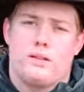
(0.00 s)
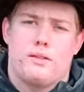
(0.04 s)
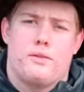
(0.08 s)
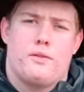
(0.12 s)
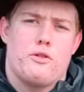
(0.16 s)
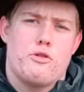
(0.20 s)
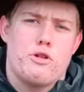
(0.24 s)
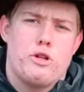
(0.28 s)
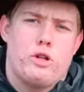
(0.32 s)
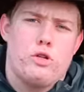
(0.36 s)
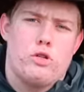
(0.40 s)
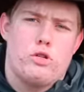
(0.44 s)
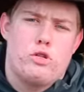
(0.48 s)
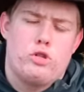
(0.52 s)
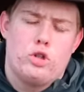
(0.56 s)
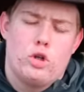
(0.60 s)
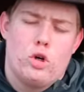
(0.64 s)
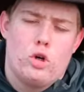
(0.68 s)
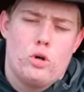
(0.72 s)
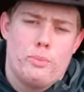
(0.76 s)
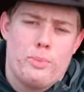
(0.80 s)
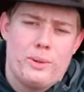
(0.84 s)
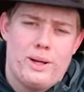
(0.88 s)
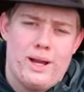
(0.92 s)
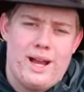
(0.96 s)
does a very good
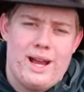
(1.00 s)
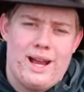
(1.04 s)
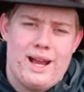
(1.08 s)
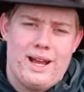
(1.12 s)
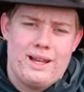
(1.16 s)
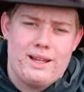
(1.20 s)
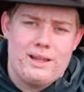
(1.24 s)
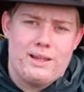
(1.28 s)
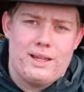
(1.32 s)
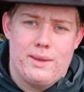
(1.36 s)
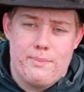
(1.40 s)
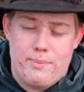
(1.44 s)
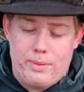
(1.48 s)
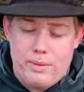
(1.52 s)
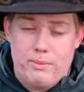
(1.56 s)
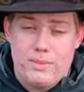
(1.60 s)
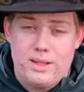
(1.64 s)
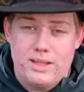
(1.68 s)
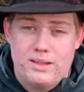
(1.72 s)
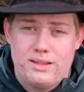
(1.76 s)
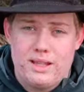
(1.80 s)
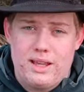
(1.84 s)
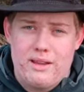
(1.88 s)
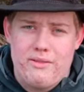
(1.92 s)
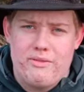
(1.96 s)
job at keeping
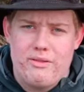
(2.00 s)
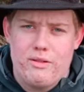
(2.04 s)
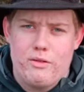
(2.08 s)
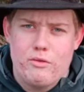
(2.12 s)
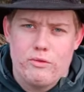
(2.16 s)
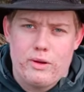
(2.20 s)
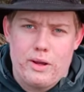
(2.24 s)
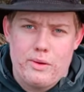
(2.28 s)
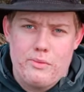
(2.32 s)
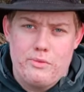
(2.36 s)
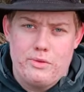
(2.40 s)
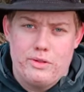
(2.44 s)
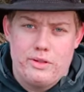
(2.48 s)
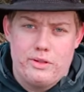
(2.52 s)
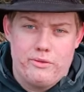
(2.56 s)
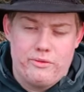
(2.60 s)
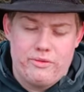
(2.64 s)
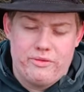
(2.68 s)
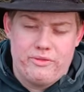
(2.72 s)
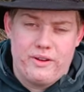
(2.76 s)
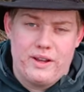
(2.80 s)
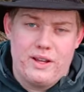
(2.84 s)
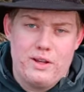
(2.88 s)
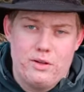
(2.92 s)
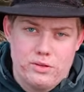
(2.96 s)
me safe around
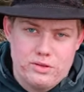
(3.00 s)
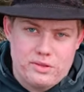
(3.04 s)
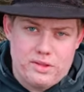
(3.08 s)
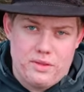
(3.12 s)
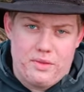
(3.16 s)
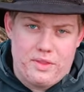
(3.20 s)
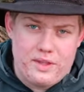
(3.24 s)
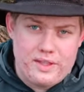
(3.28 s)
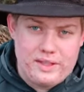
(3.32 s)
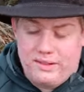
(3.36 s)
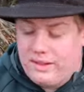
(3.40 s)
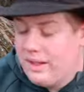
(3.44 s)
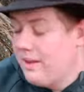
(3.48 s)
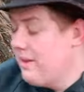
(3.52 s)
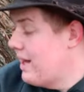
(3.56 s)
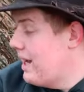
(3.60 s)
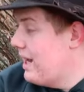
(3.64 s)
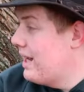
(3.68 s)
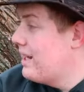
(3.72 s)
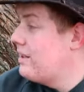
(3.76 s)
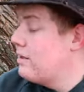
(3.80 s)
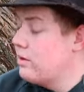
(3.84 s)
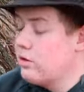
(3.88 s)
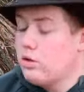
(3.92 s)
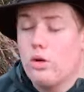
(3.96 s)
fires and things like
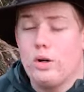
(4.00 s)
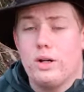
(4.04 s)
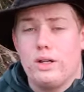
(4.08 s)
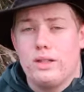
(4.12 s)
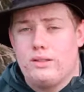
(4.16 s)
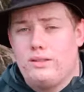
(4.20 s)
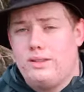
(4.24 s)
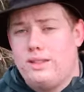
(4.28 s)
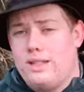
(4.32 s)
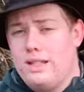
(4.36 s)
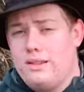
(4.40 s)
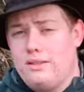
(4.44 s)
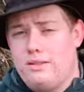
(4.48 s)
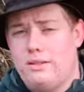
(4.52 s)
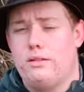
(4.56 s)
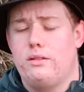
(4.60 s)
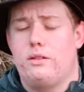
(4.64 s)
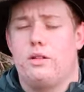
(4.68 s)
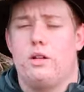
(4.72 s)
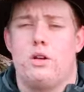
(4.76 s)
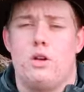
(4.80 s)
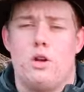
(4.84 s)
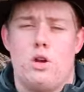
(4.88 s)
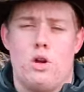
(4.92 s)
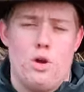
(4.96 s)
that, and it's got a
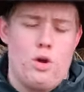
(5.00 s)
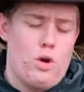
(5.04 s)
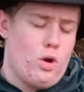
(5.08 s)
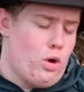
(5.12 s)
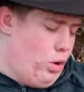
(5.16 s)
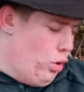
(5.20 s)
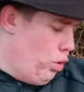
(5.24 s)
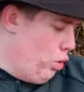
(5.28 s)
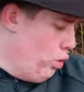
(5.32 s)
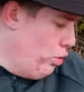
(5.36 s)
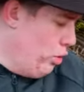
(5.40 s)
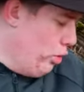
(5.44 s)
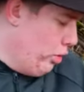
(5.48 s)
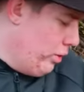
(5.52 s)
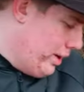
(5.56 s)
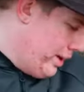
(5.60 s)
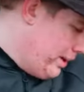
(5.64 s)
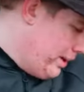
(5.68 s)
decent hood